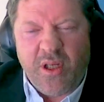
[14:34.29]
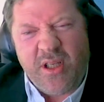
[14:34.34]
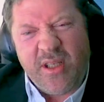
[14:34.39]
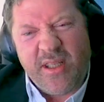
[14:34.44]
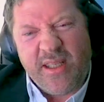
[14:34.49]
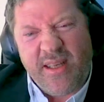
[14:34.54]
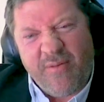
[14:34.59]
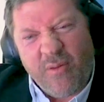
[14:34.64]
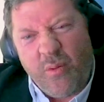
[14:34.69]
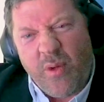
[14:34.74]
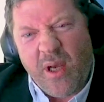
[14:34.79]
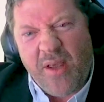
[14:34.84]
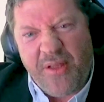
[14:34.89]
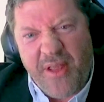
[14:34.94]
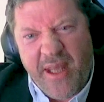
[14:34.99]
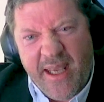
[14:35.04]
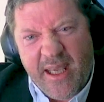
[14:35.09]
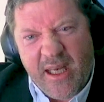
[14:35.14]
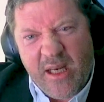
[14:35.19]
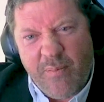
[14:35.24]
is a different way of
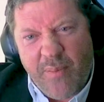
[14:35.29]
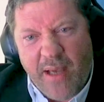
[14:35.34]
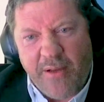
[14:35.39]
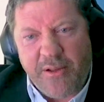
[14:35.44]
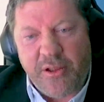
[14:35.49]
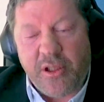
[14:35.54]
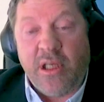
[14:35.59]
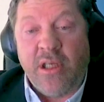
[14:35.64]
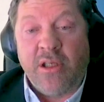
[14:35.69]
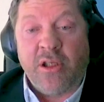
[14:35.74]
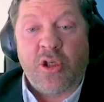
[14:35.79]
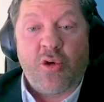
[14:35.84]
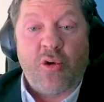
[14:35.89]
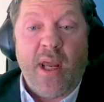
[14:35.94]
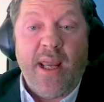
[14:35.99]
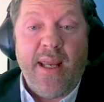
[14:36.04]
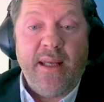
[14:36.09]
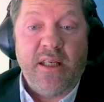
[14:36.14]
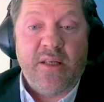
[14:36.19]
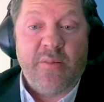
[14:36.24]
thinking about it, and
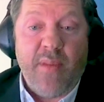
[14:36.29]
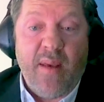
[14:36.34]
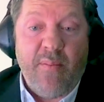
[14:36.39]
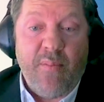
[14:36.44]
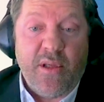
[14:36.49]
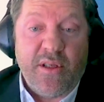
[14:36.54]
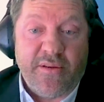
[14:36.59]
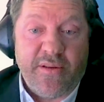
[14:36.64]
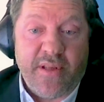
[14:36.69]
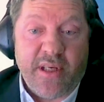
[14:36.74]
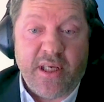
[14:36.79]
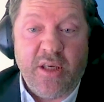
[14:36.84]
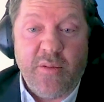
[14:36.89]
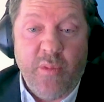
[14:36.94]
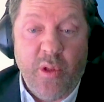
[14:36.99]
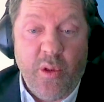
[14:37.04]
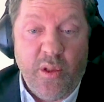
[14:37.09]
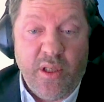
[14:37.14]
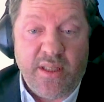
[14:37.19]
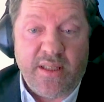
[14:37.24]
trained members of the
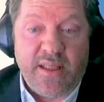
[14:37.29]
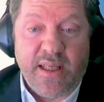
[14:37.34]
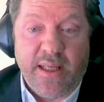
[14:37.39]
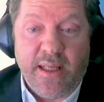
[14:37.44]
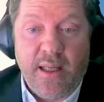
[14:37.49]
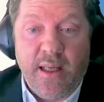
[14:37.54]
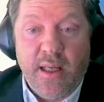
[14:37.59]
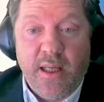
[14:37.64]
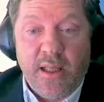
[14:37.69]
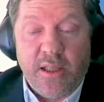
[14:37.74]
community